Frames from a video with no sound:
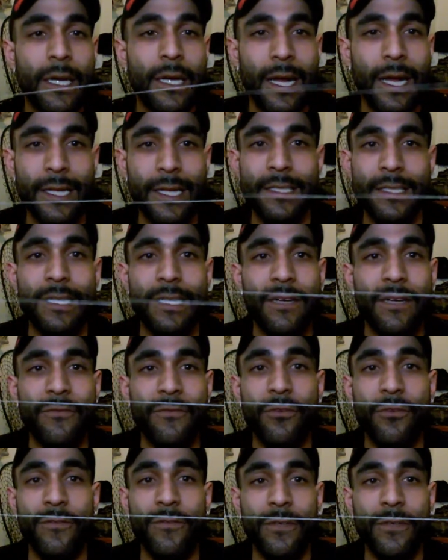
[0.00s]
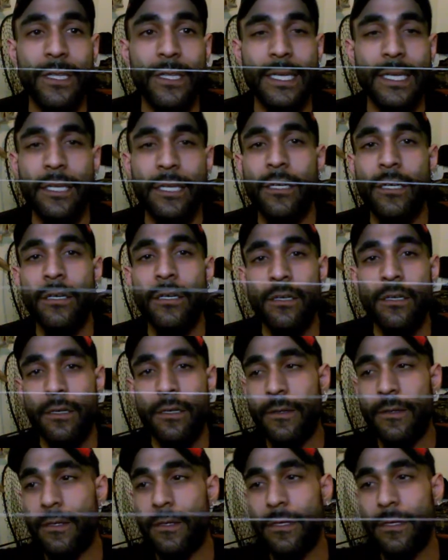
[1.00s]
I like to tie a 4-foot leader
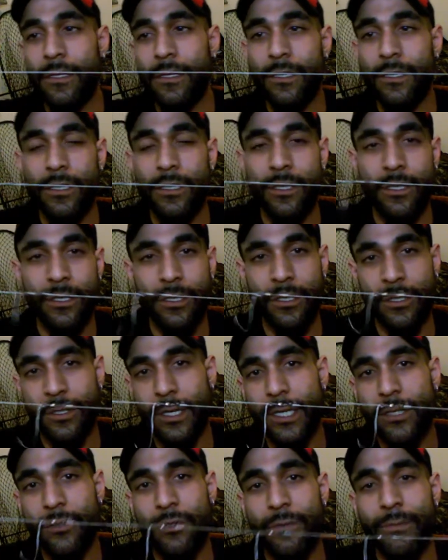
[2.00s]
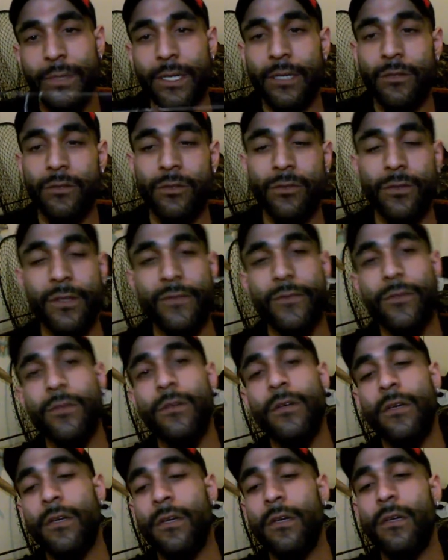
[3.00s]
straight to a barrel swivel,
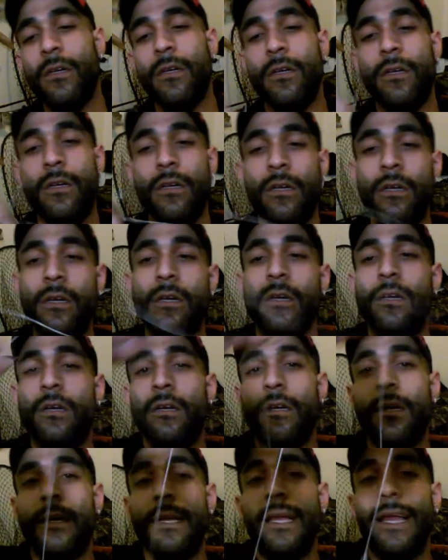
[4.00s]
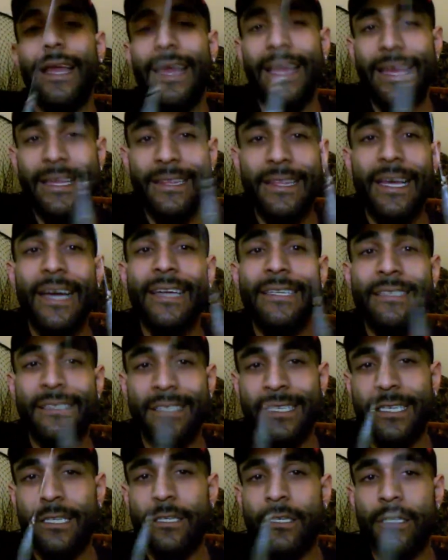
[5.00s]
inline
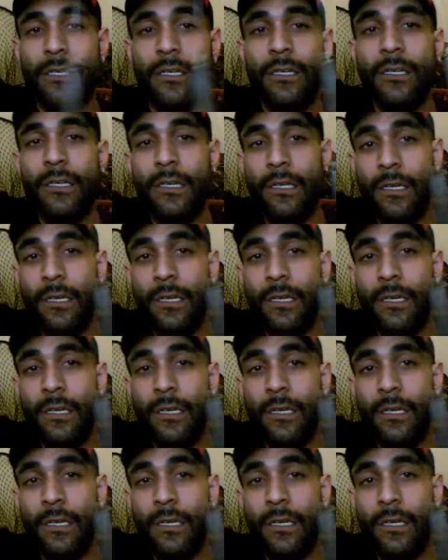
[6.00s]
sinker.